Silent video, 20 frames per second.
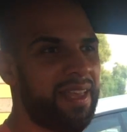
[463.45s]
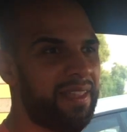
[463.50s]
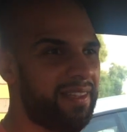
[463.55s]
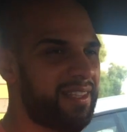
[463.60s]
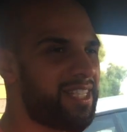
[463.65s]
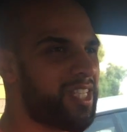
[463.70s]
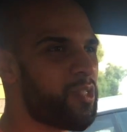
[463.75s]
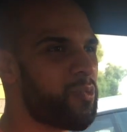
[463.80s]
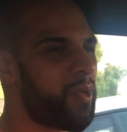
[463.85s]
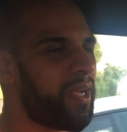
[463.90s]

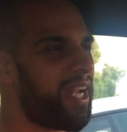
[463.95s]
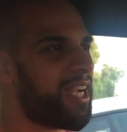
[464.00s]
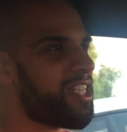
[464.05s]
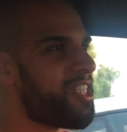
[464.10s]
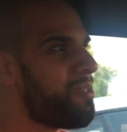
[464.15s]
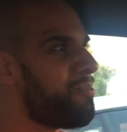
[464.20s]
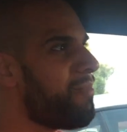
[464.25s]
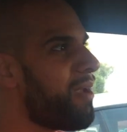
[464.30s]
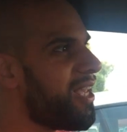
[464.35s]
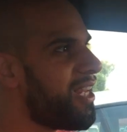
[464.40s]
This is what
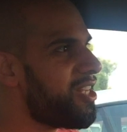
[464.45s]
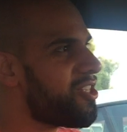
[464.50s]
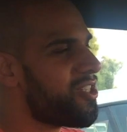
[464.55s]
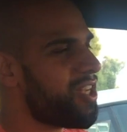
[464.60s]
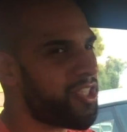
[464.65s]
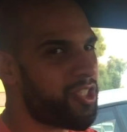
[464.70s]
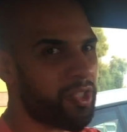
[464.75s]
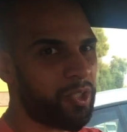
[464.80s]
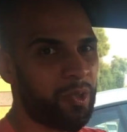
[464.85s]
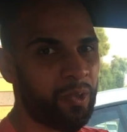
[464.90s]
actually made it
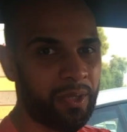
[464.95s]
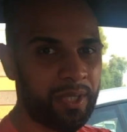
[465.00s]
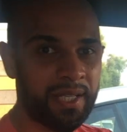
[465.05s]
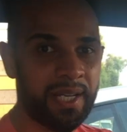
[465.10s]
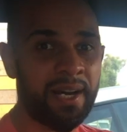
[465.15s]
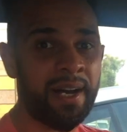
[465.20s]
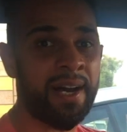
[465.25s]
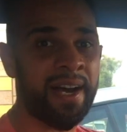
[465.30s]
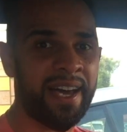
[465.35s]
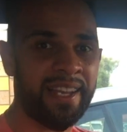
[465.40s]
such a good car,